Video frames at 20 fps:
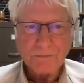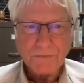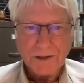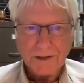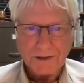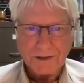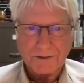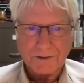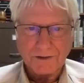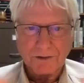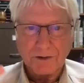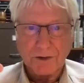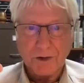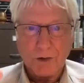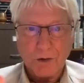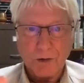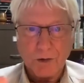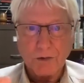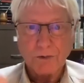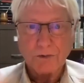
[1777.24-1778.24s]
Is it
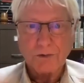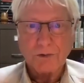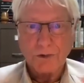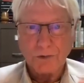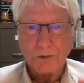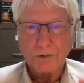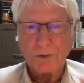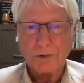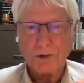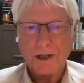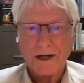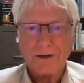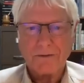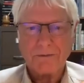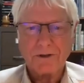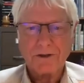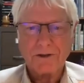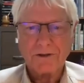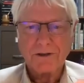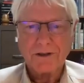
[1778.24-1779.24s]
cold, cool,
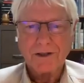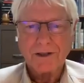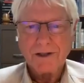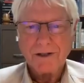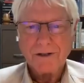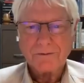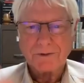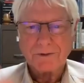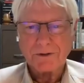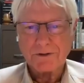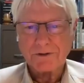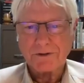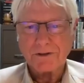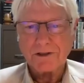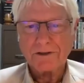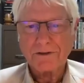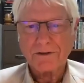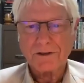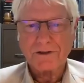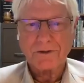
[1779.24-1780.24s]
average for the
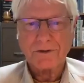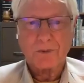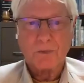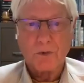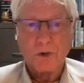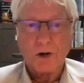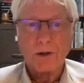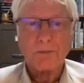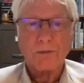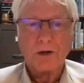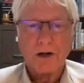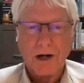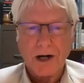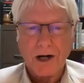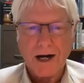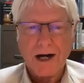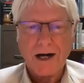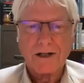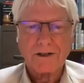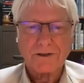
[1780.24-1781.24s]
season? Is it warm or
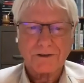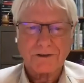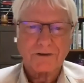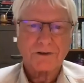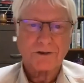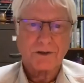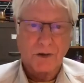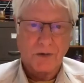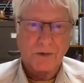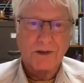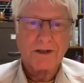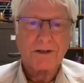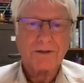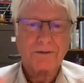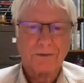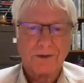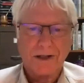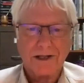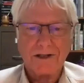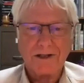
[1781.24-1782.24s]
hot? Is it snowing,
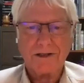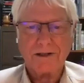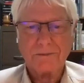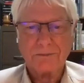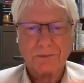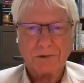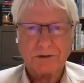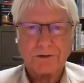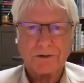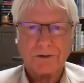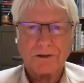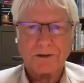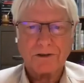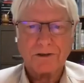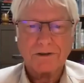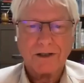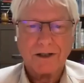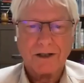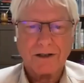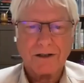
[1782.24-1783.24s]
raining, blistering
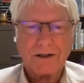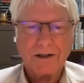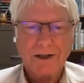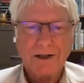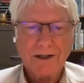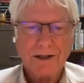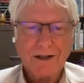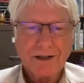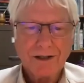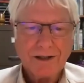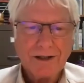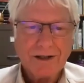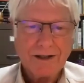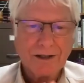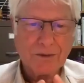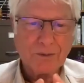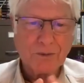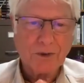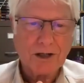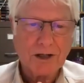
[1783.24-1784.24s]
sun?
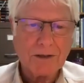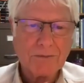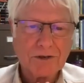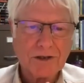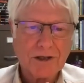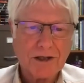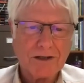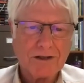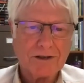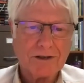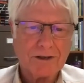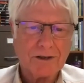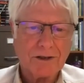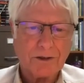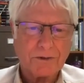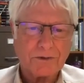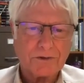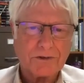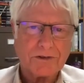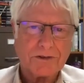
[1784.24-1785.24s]
And what I'm saying here, you
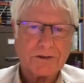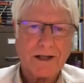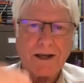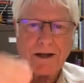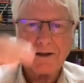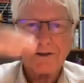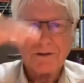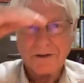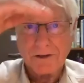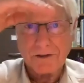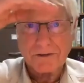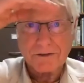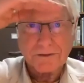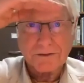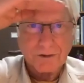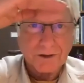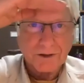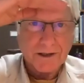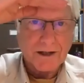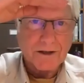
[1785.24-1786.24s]
don't stand there and
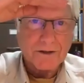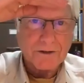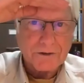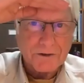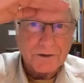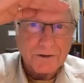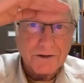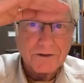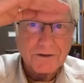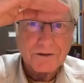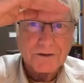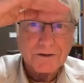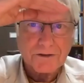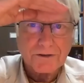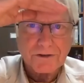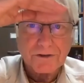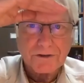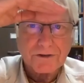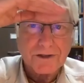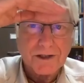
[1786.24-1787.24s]
look out in the distance
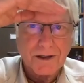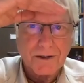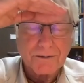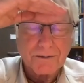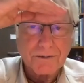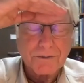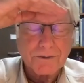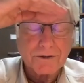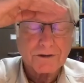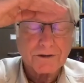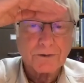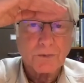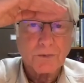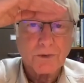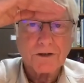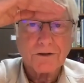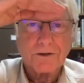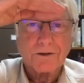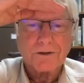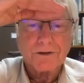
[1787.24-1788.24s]
and say, oh, it's
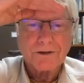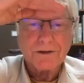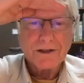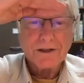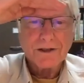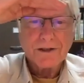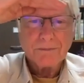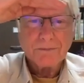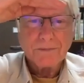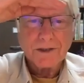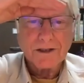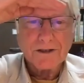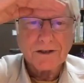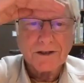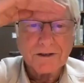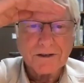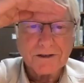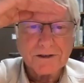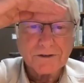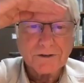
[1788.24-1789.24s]
winter. My
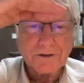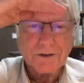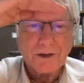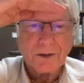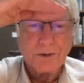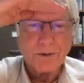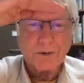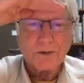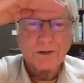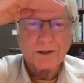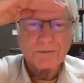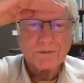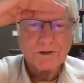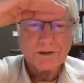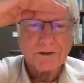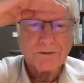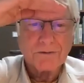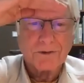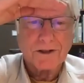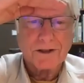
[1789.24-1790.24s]
golly, it's cold. I'm
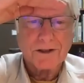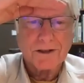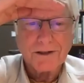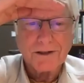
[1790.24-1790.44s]
shivering.